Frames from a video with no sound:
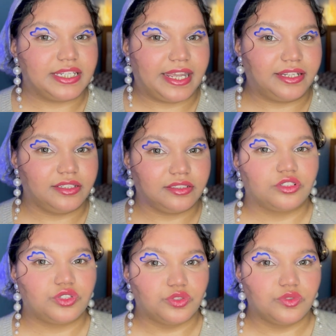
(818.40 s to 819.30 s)
10,
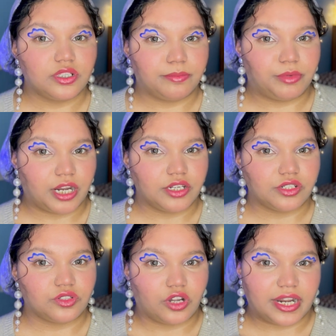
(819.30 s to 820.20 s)
choose a
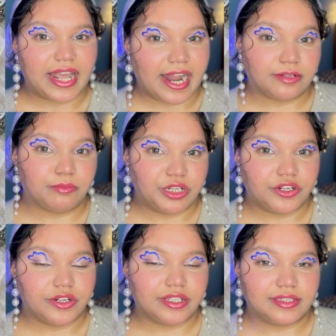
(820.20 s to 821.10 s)
brush or a hand
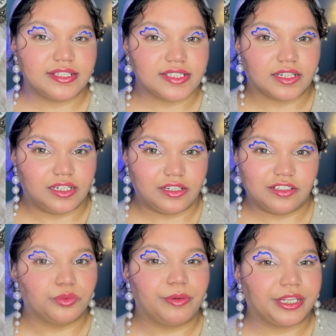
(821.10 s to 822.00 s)
mirror in this color
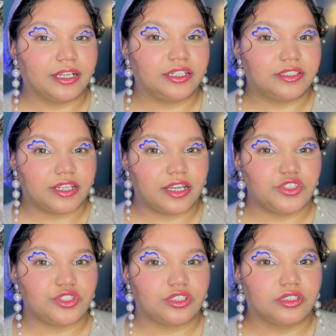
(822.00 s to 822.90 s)
to bring a
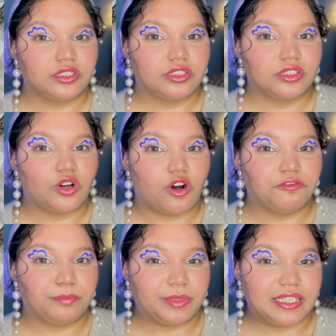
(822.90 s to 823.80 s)
touch
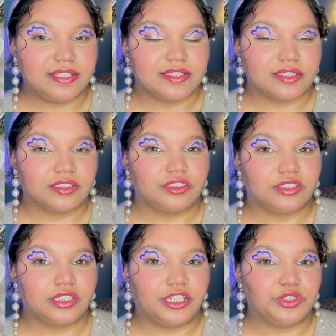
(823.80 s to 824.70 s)
of peace
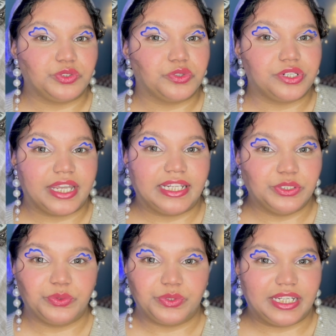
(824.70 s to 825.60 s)
into your daily
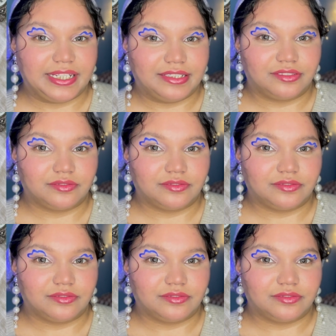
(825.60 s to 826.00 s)
routine.